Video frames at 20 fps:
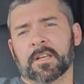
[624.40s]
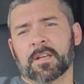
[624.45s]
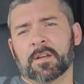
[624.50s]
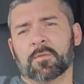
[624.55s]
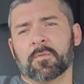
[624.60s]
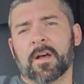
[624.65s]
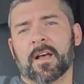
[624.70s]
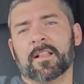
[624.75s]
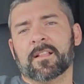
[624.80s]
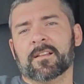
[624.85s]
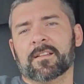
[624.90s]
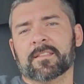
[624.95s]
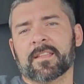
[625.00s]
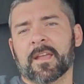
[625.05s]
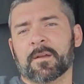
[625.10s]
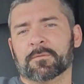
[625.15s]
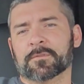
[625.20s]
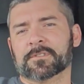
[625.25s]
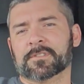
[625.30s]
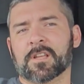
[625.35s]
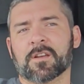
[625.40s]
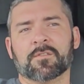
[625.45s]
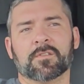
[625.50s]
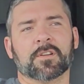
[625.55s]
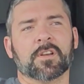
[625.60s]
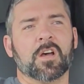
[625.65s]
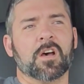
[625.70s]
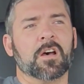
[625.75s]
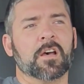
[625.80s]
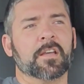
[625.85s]
while all that was
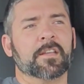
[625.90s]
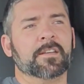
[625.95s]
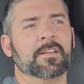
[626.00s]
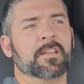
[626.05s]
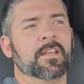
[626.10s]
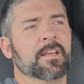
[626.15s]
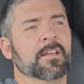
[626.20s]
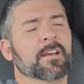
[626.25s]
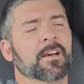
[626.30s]
going on,